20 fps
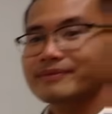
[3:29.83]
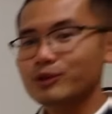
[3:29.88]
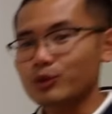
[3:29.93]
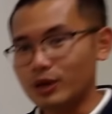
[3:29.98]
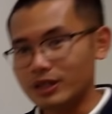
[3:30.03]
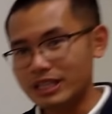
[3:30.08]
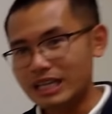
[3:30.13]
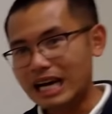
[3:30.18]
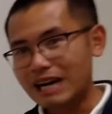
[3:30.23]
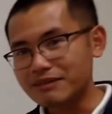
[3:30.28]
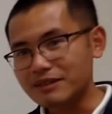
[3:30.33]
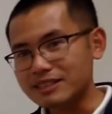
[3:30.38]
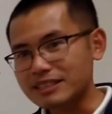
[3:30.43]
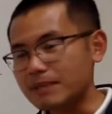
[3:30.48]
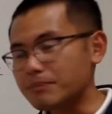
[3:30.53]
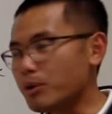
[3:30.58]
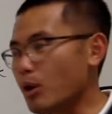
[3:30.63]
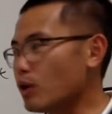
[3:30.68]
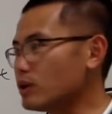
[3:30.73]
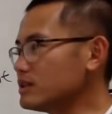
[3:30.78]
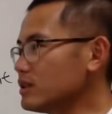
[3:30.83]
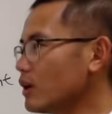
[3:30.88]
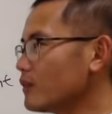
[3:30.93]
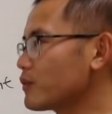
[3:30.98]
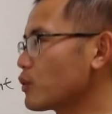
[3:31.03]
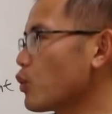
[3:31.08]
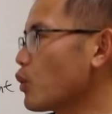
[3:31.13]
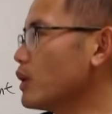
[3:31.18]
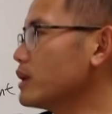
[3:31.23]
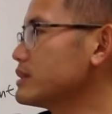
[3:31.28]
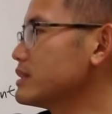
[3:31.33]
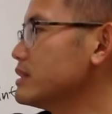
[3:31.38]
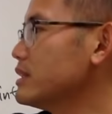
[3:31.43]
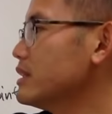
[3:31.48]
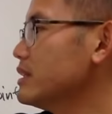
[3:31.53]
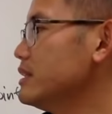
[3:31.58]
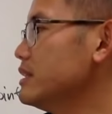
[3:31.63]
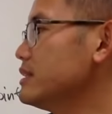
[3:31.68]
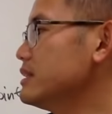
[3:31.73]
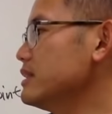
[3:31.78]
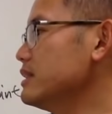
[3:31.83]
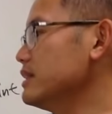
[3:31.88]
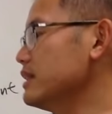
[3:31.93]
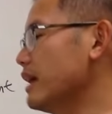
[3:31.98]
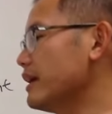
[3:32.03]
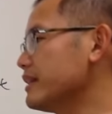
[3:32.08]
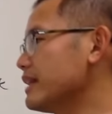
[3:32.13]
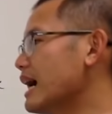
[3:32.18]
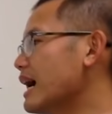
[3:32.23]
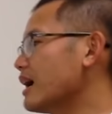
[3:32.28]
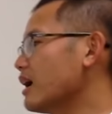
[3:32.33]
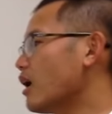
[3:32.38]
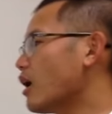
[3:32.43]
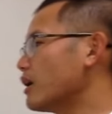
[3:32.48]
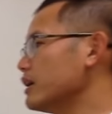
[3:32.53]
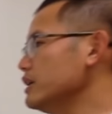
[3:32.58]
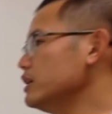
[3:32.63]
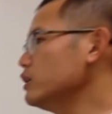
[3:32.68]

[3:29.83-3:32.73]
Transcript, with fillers: When they have the same point, of course, this and that are